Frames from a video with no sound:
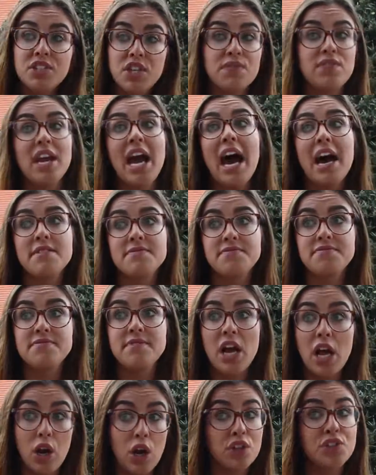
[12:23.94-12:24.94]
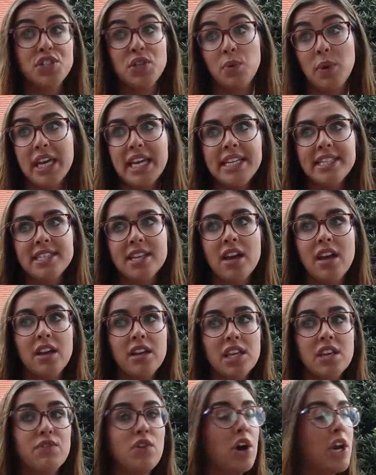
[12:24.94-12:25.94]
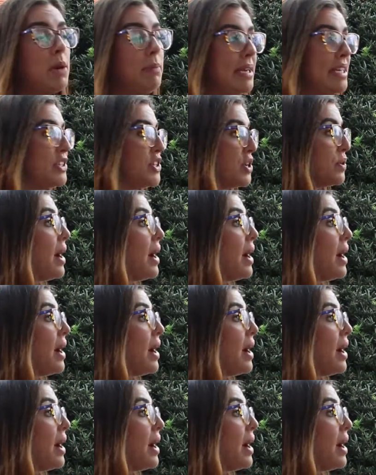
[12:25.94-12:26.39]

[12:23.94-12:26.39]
So if you have a lot to eat, you've gone a bit